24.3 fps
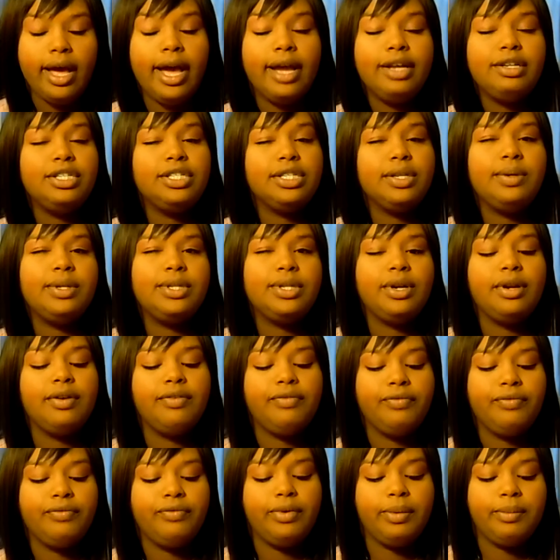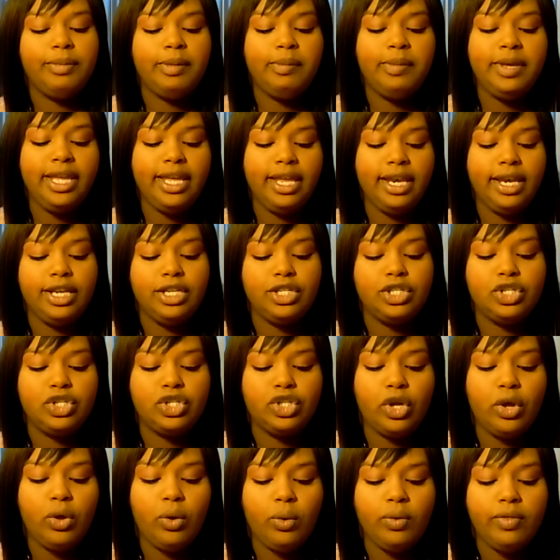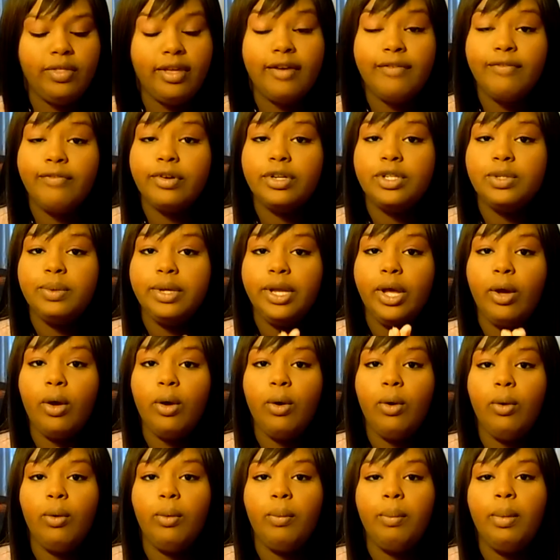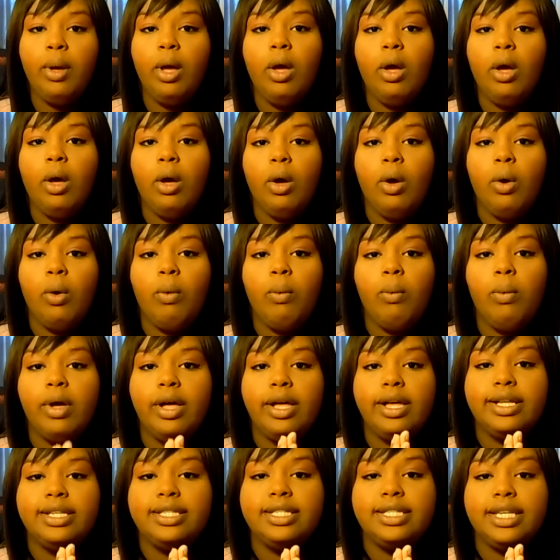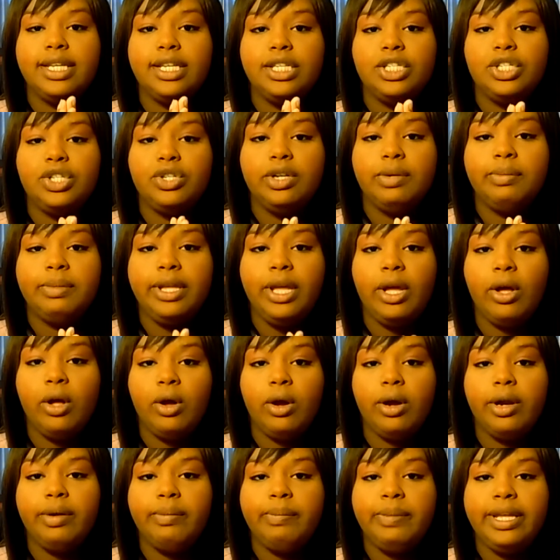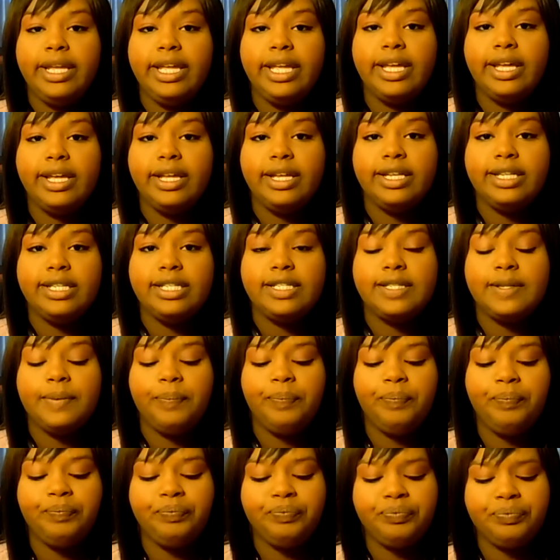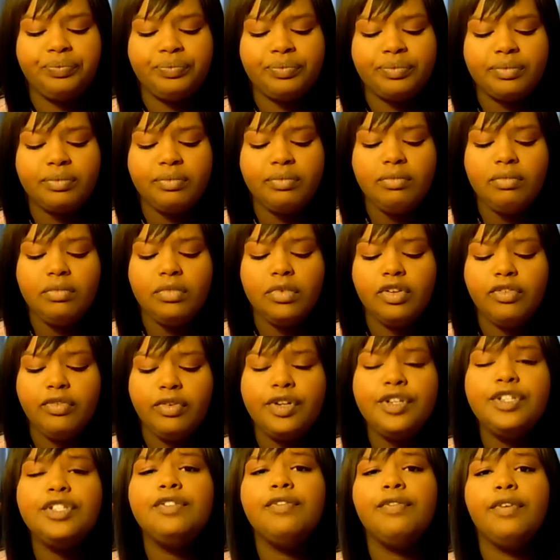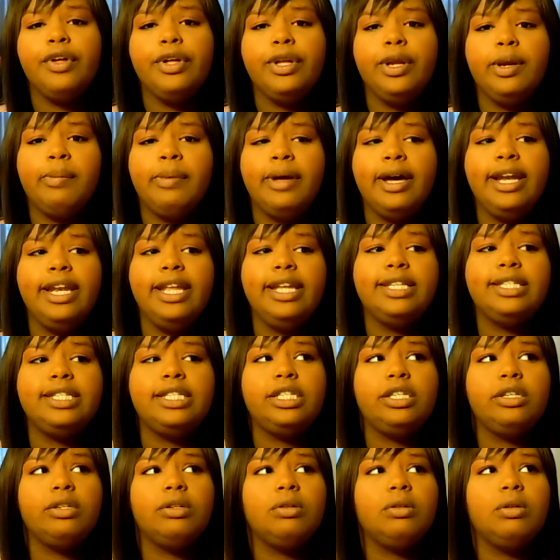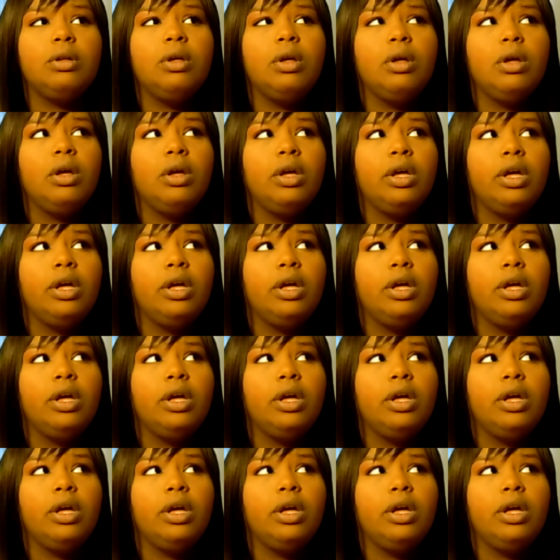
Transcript: I'm just going to start off from the beginning. So that first week home was extremely hard because, first of all, your body is still